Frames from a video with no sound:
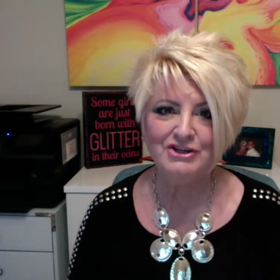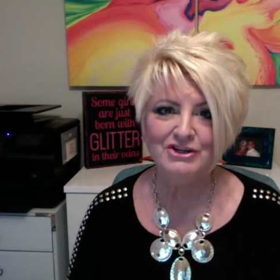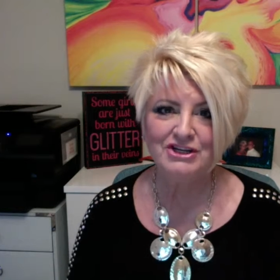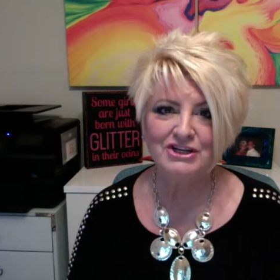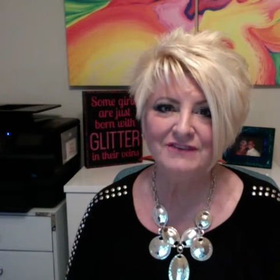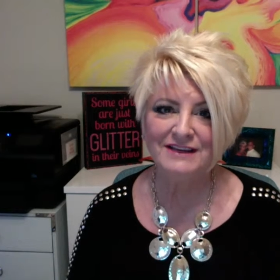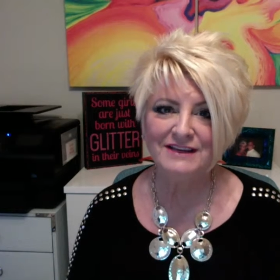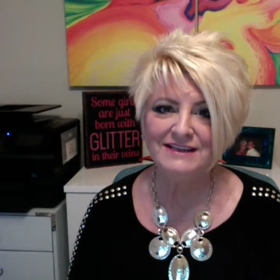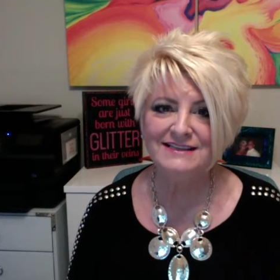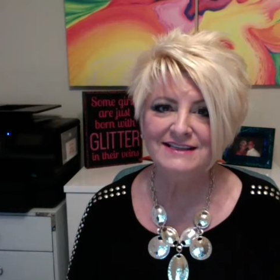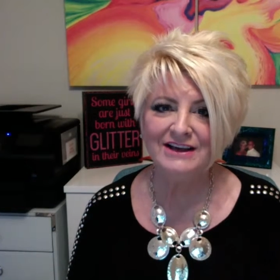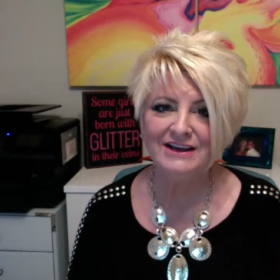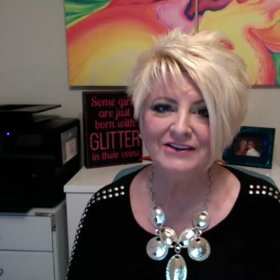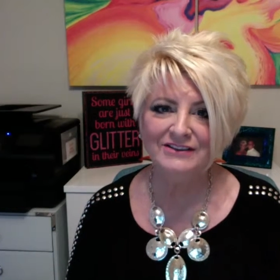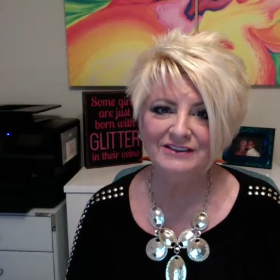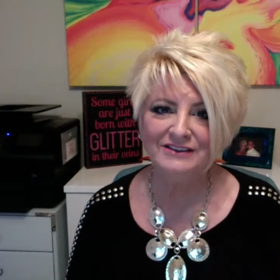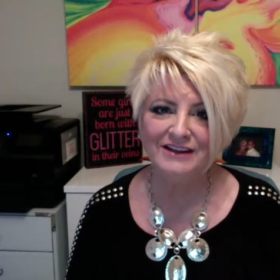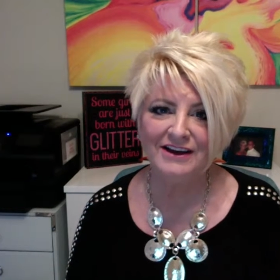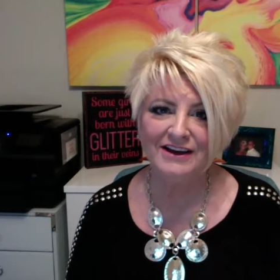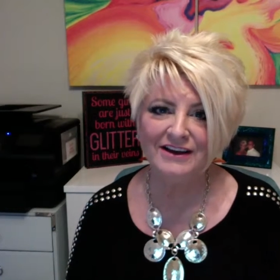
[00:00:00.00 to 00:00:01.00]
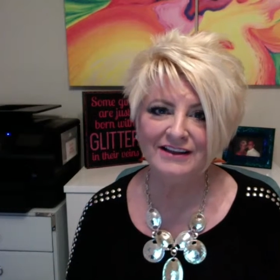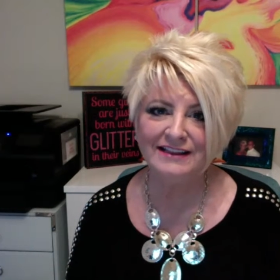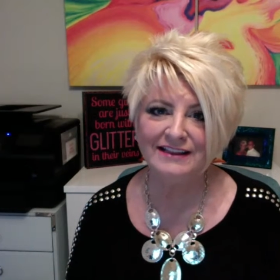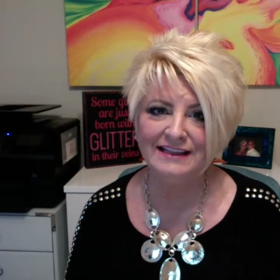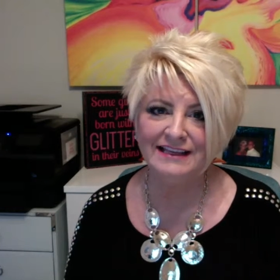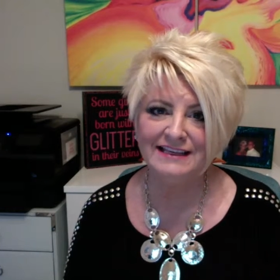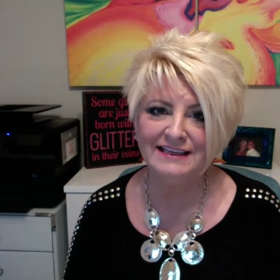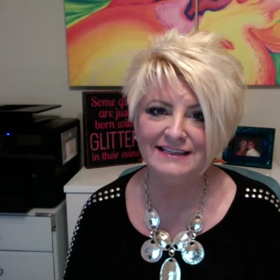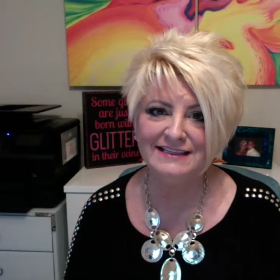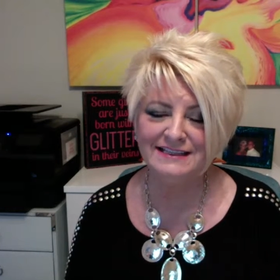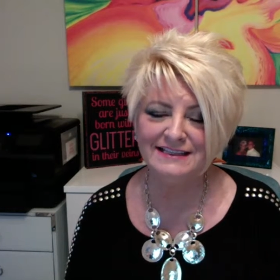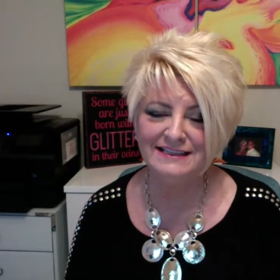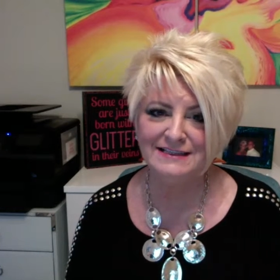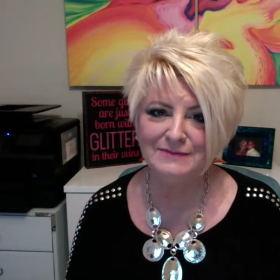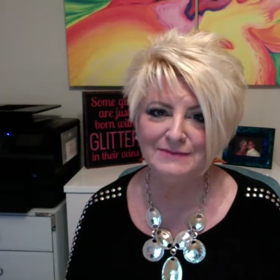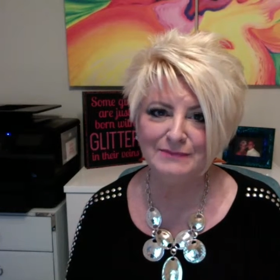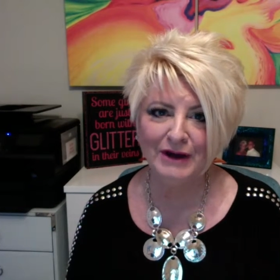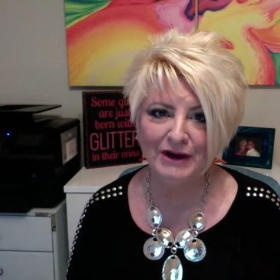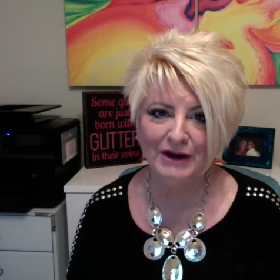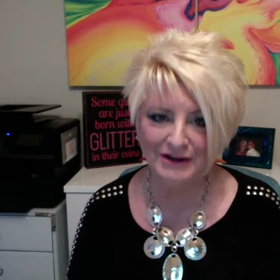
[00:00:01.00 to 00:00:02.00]
Chef consultant on
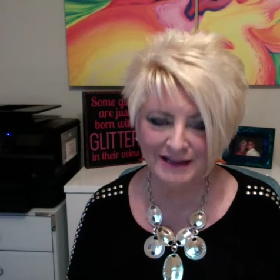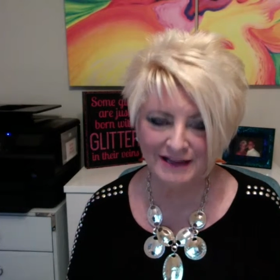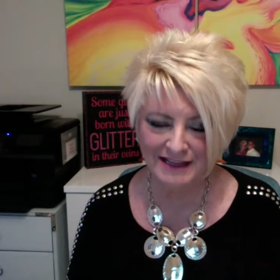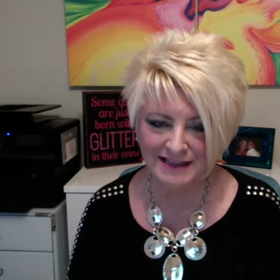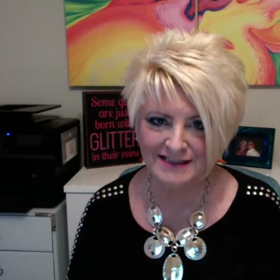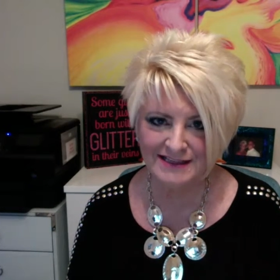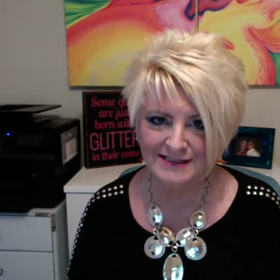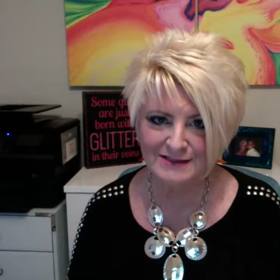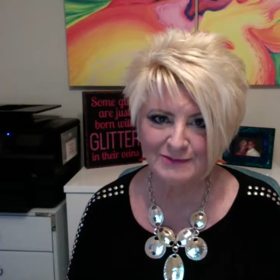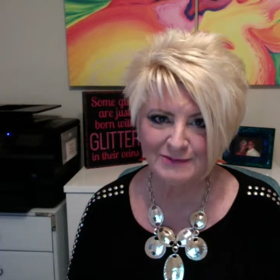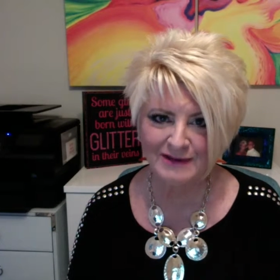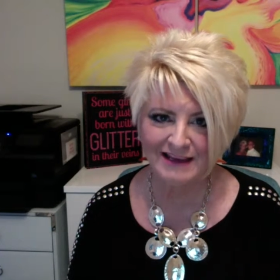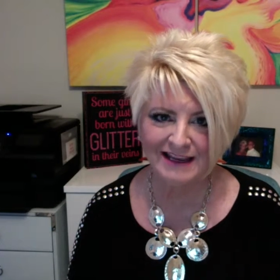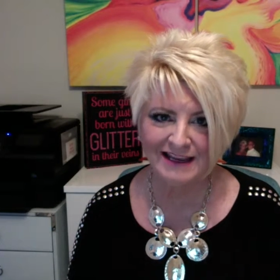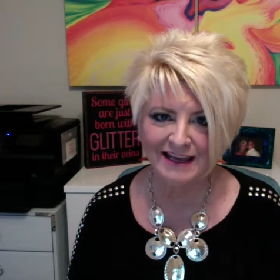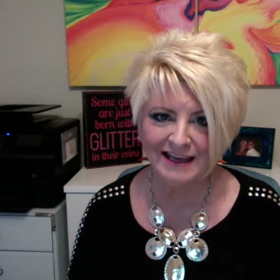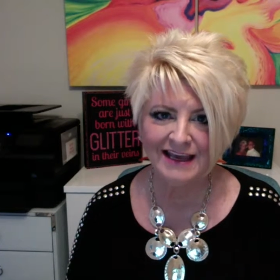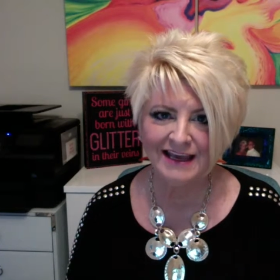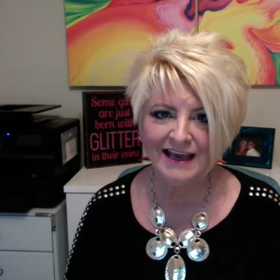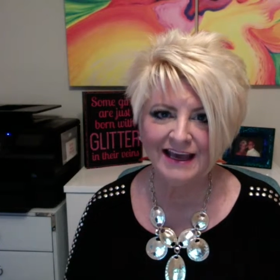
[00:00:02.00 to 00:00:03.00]
Leesa's party this week.